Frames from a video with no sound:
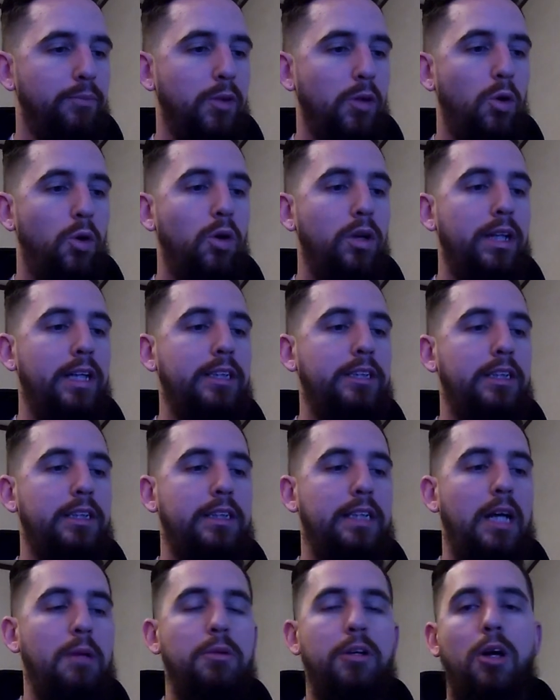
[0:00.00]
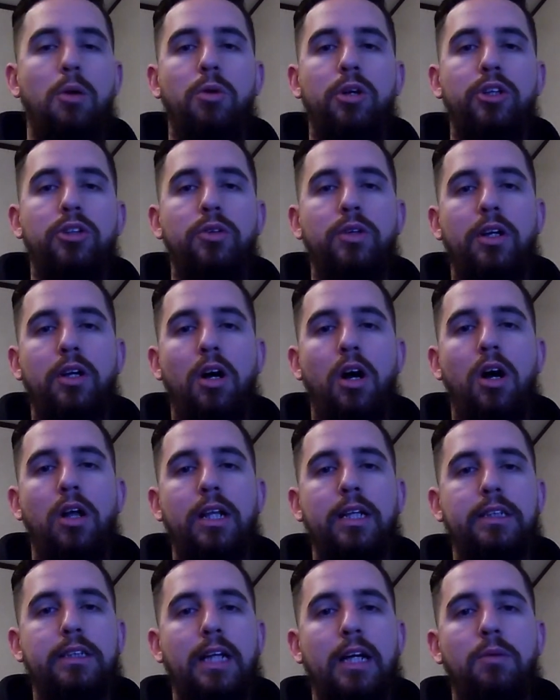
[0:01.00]
Or let's just say we don't want to do it at all.
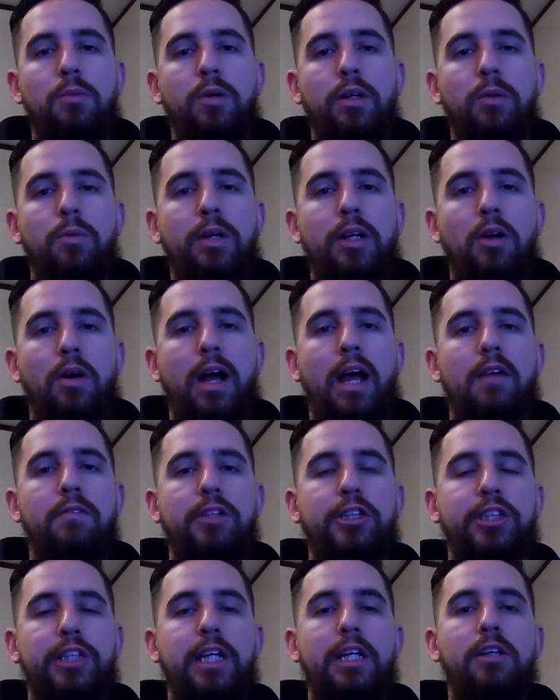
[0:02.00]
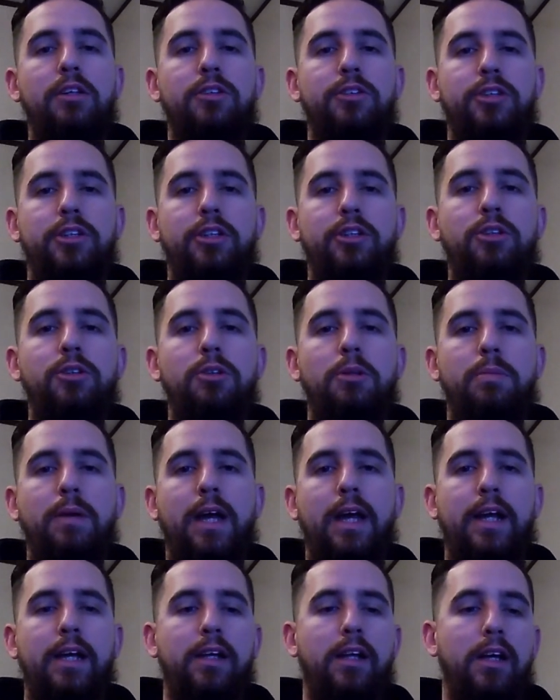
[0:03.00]
Let's say we don't have the skills to do the
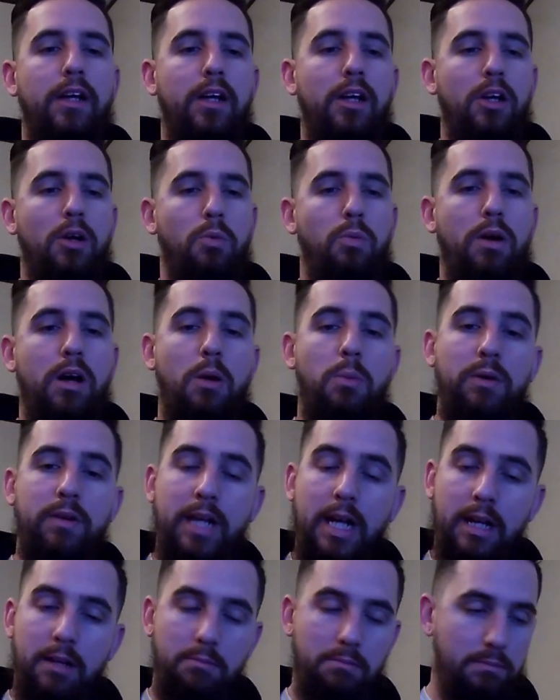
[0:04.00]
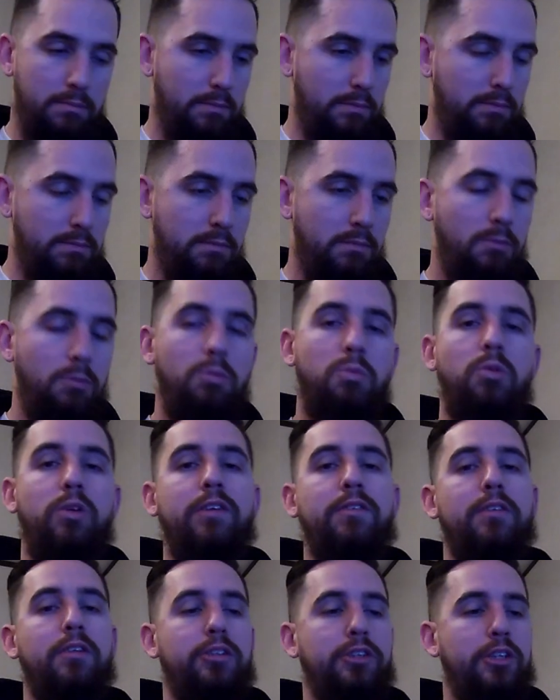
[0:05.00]
paint. Well, we got
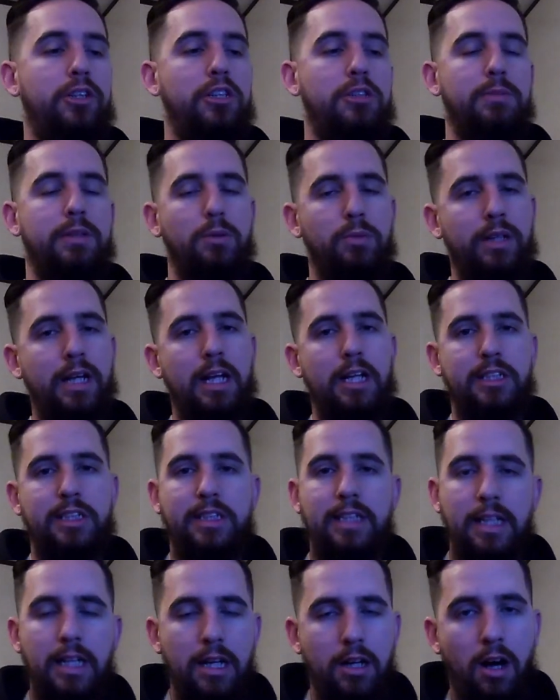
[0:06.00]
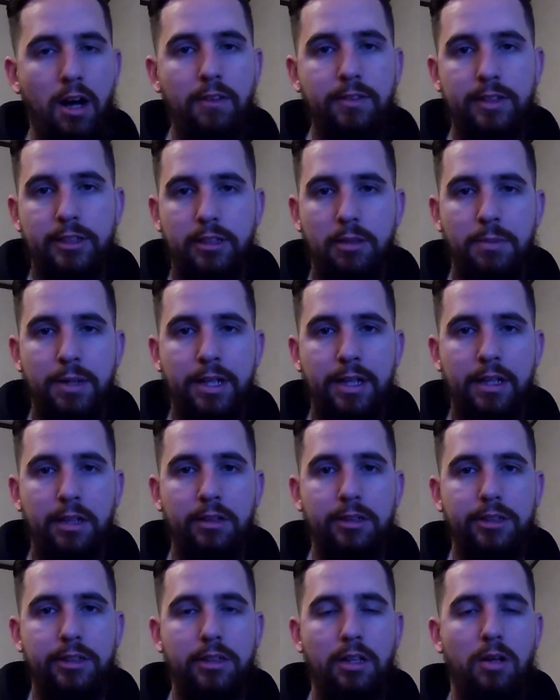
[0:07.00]
to send it off to somebody
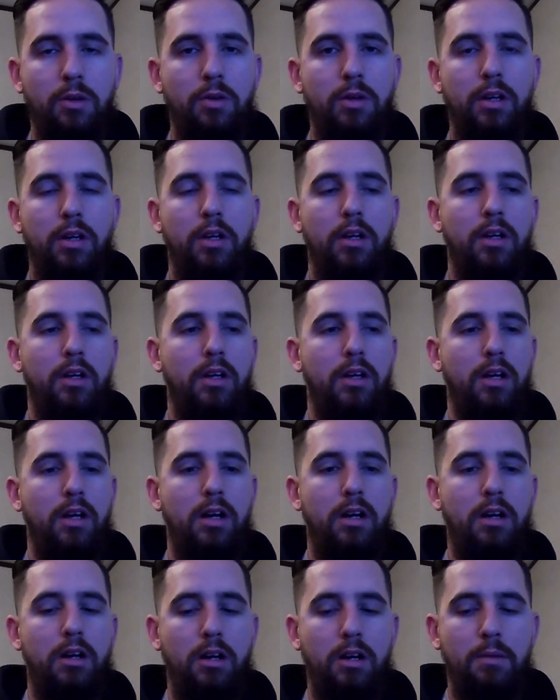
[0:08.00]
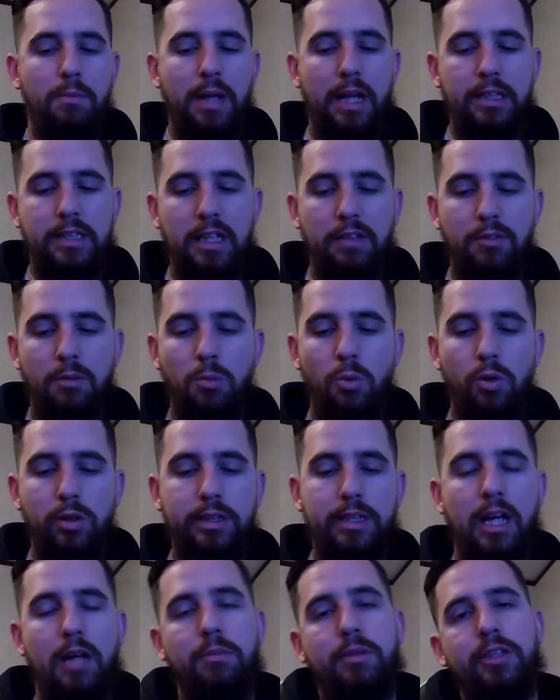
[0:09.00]
else. So that's even more
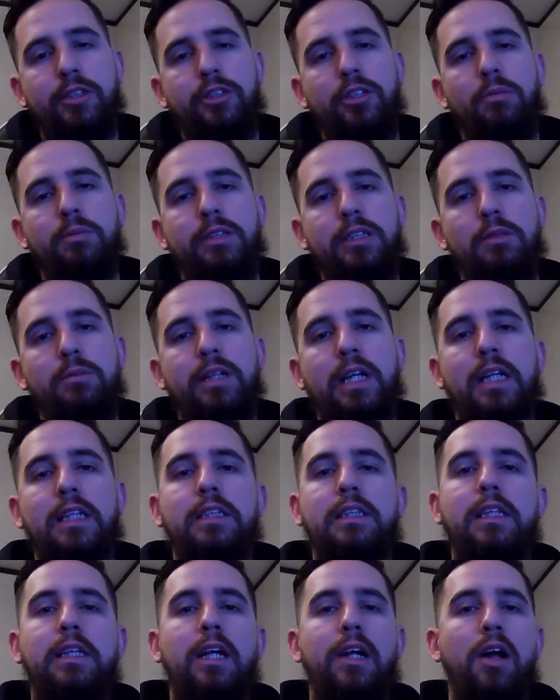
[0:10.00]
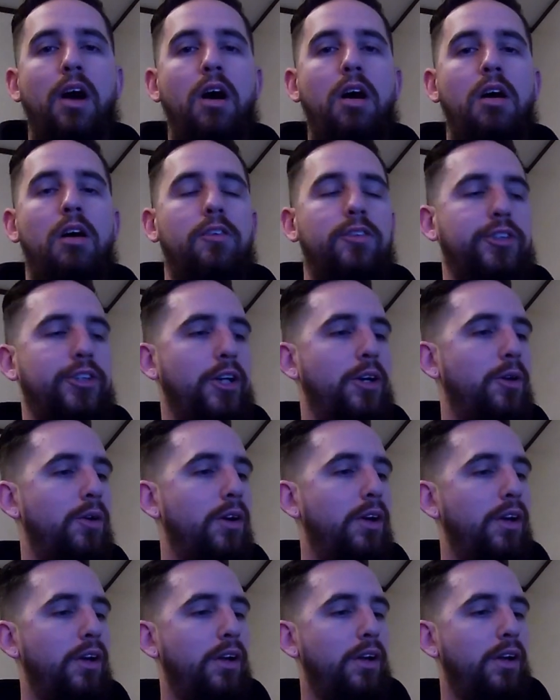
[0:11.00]
time consuming. So we got to send it off. So